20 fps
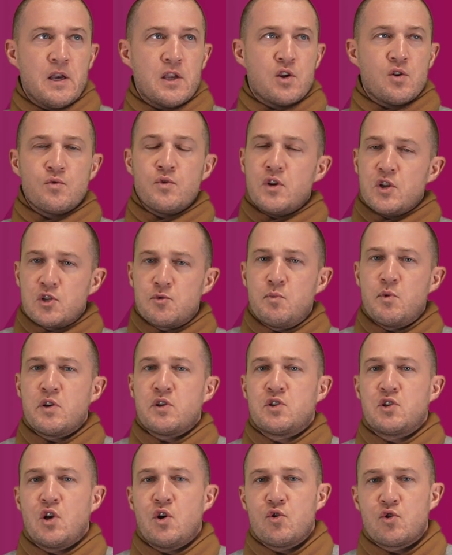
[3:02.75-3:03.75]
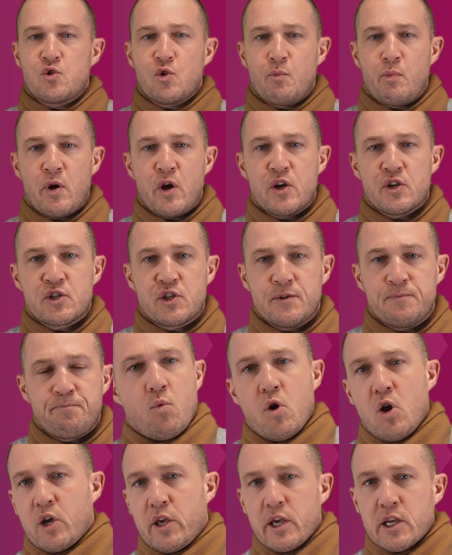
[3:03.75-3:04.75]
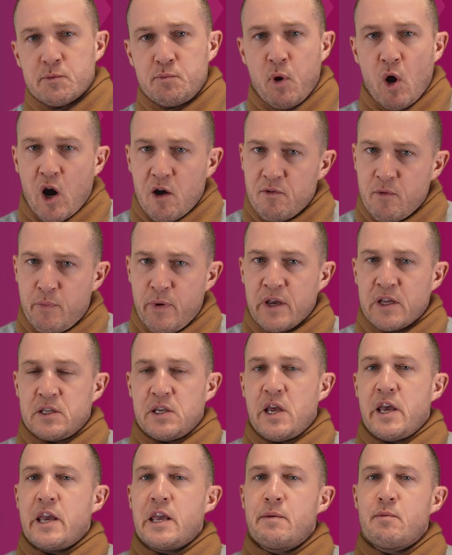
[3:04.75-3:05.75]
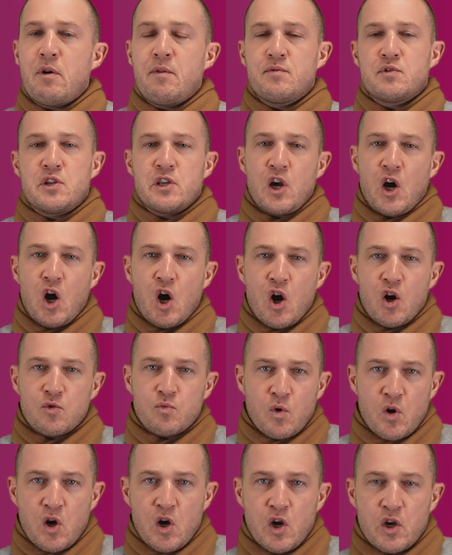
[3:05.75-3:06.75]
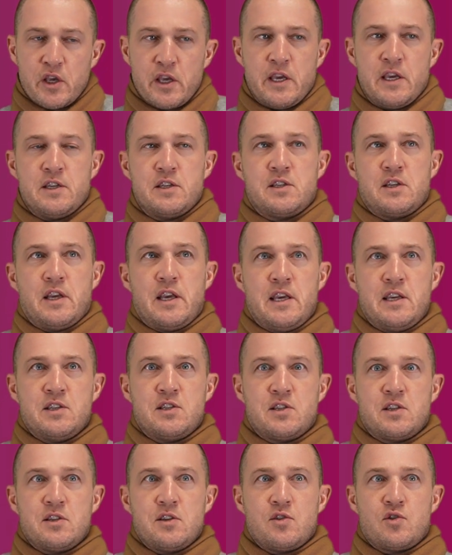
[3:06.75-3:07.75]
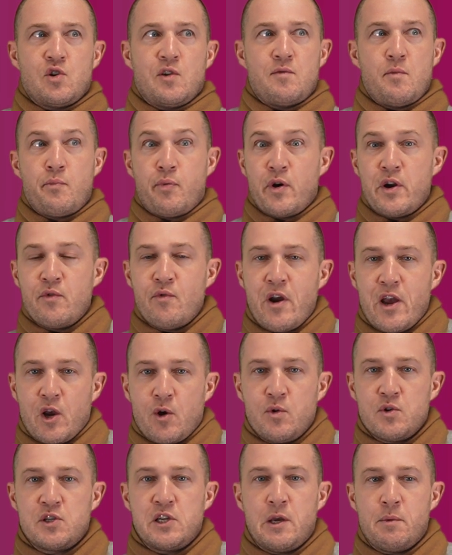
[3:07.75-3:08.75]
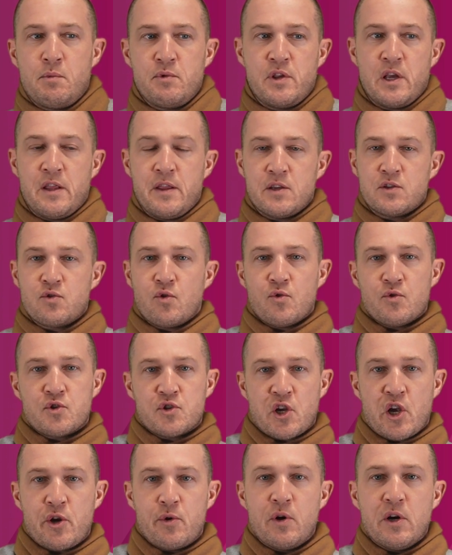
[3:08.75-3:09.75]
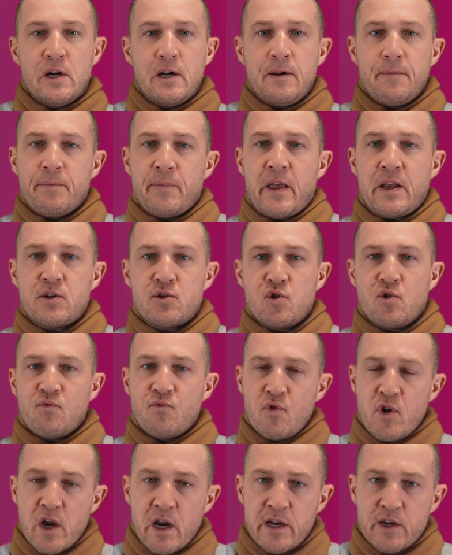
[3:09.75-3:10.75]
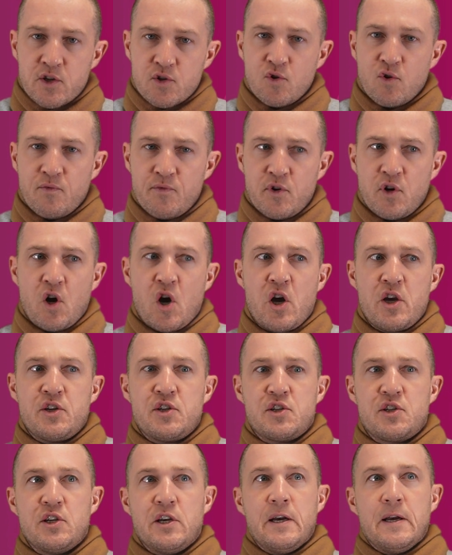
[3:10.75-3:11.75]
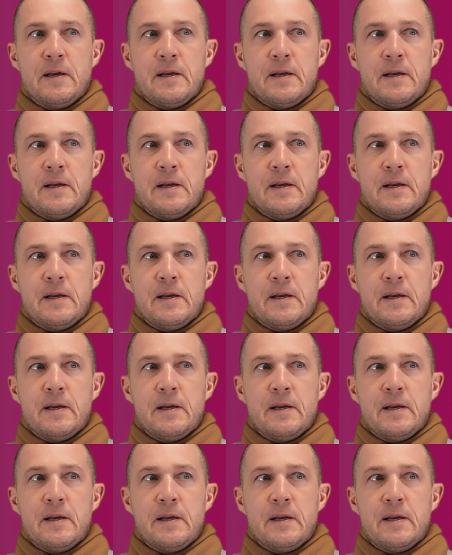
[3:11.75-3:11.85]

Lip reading: you'll need to be a social person. Working as part of a big team, obviously hard work is sort of a prerequisite, but then there's also that sort of really sort of nice